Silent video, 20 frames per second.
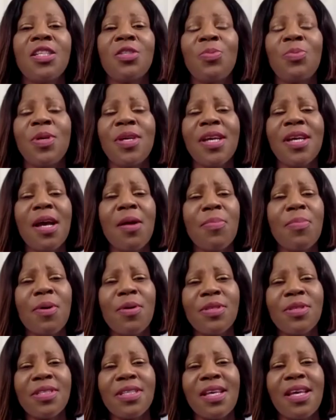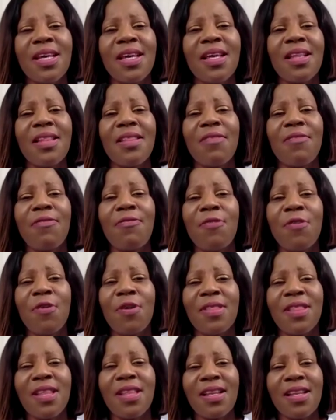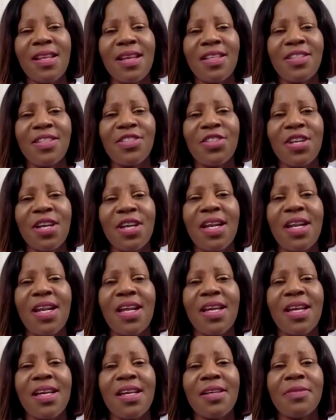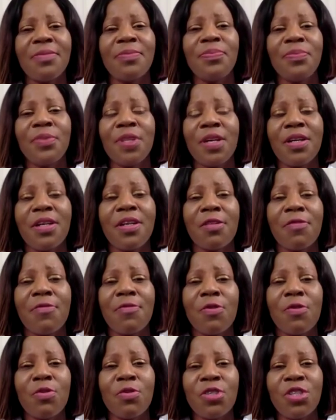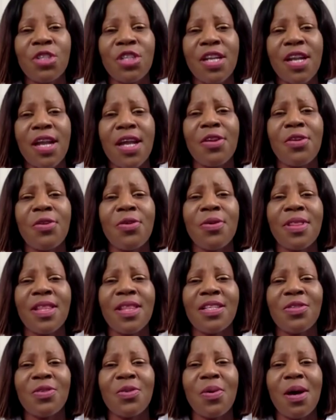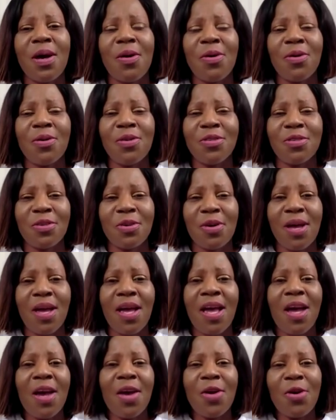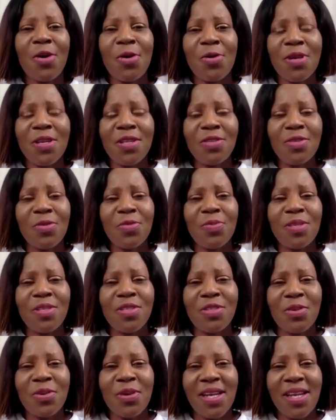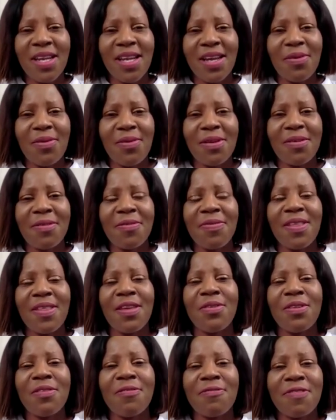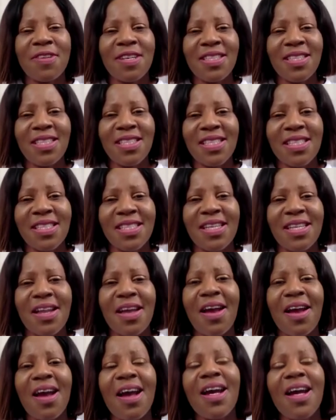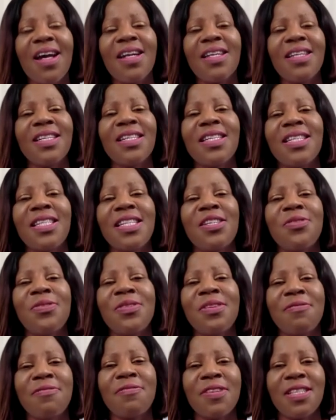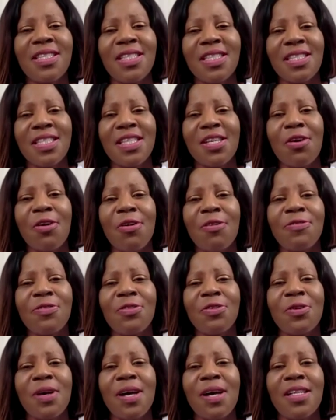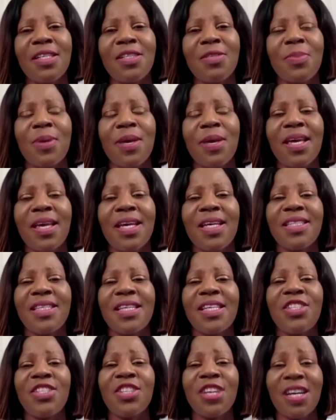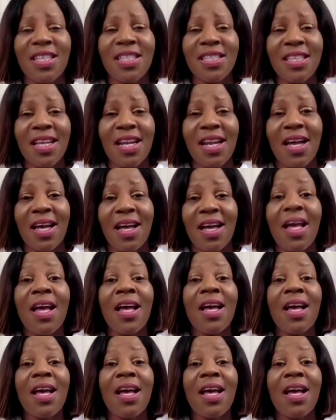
speaking about uh, the fourth industrial uh, revolution i know that you are also going to be joining one of the universities in our country, the University of Johannesburg, as a chancellor.